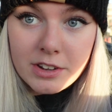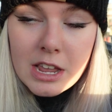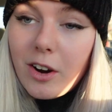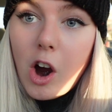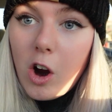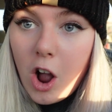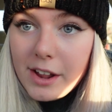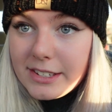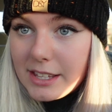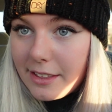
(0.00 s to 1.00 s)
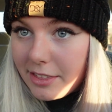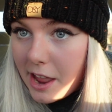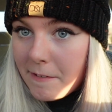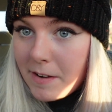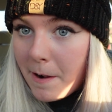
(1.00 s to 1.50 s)
There are odds that
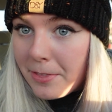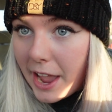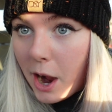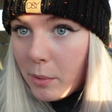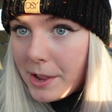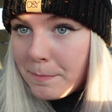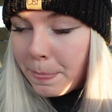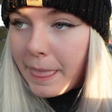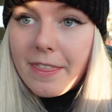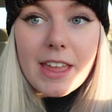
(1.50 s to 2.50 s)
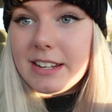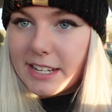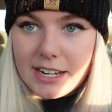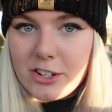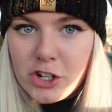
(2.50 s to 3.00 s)
they found that one and then
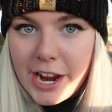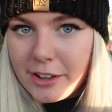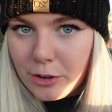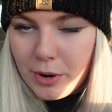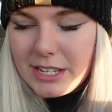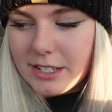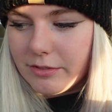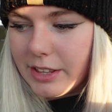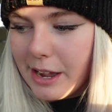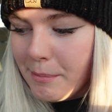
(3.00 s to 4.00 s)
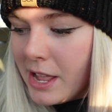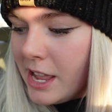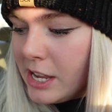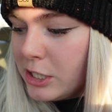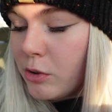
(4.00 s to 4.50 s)
didn't check the rest of them,
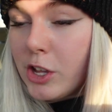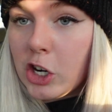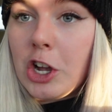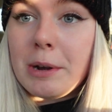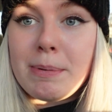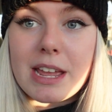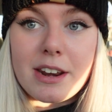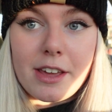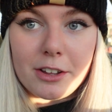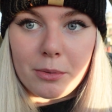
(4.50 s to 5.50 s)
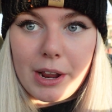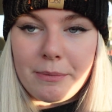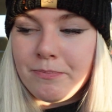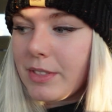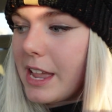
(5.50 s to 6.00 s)
so there could be another one.
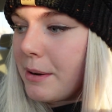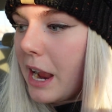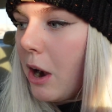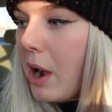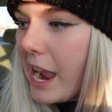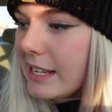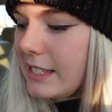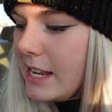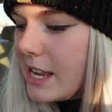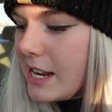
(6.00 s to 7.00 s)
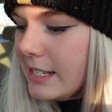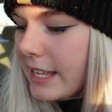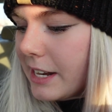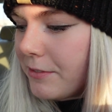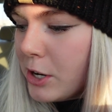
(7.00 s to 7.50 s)
And how I see it is
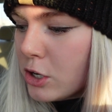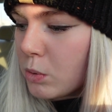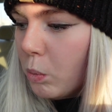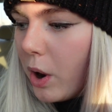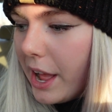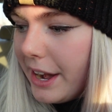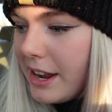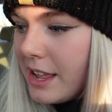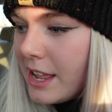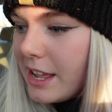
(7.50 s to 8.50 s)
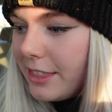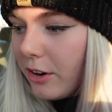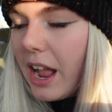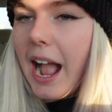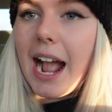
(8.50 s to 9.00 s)
that if there's one,
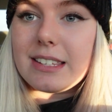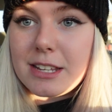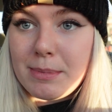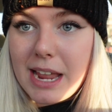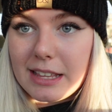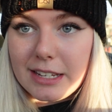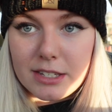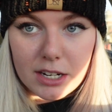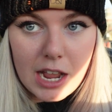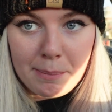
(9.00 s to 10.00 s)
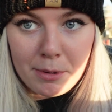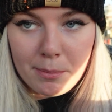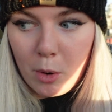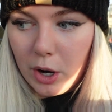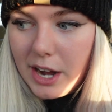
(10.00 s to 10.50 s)
there has to be at least a couple
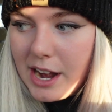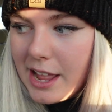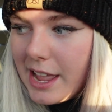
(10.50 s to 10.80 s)
more.